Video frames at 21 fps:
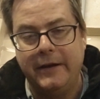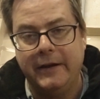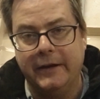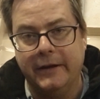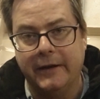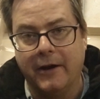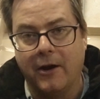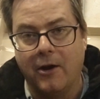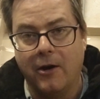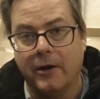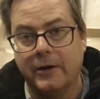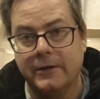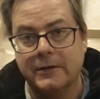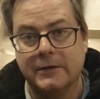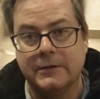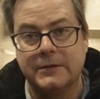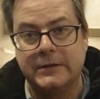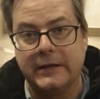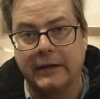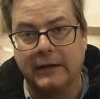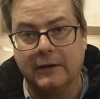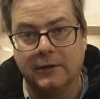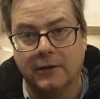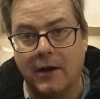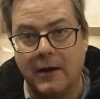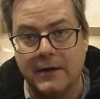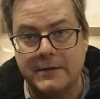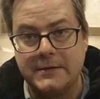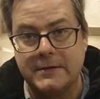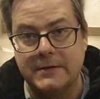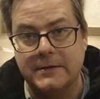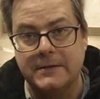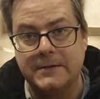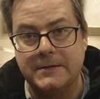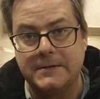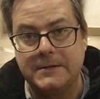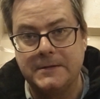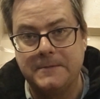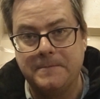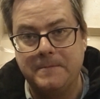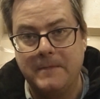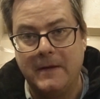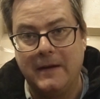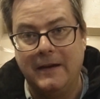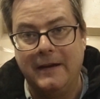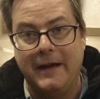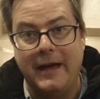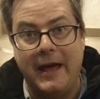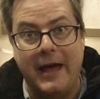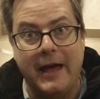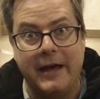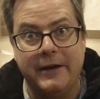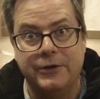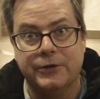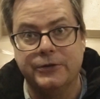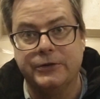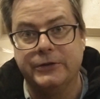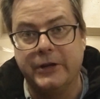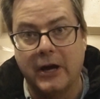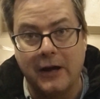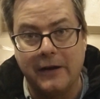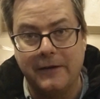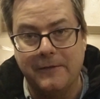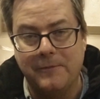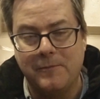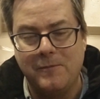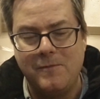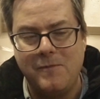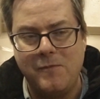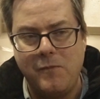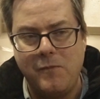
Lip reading: it hardens, it glosses, and you're done.